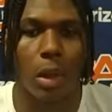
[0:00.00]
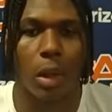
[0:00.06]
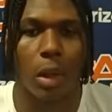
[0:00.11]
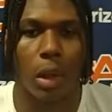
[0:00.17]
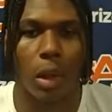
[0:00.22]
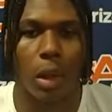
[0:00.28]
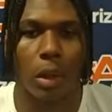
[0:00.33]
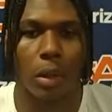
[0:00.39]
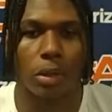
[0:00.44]

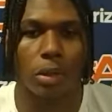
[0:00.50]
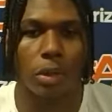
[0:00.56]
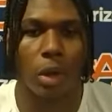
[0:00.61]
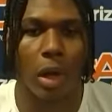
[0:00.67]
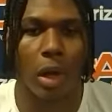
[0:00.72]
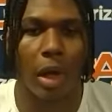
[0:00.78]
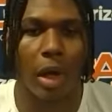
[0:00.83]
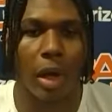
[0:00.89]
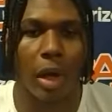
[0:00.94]

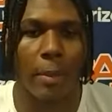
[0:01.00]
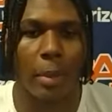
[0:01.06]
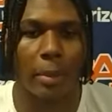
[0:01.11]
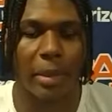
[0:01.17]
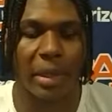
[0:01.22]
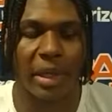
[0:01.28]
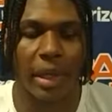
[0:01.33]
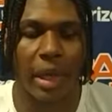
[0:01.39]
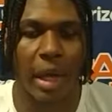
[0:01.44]
I'm a
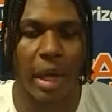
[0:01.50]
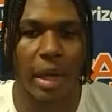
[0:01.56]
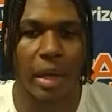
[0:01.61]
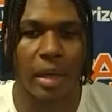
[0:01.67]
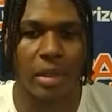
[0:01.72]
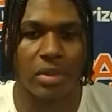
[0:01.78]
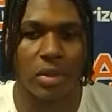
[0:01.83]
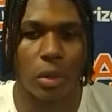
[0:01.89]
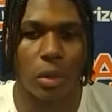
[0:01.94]
big
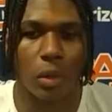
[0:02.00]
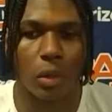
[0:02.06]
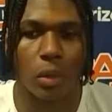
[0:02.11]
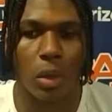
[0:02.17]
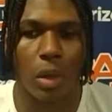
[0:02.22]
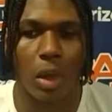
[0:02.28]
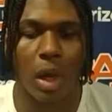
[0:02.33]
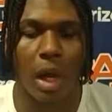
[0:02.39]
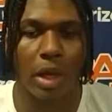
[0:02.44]
guy, so